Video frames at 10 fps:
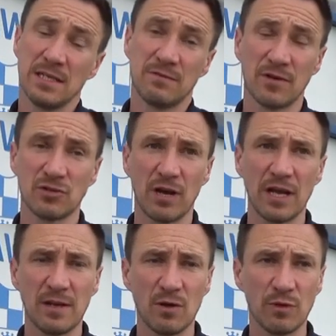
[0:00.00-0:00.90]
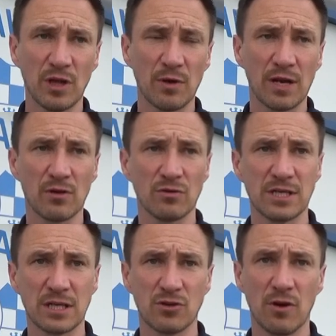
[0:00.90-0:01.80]
it's frustrating that we don't get the
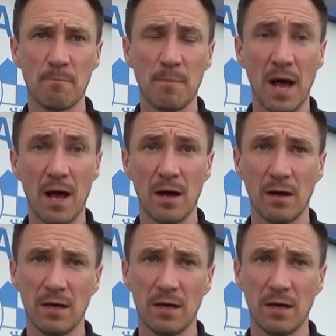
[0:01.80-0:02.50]
contact time but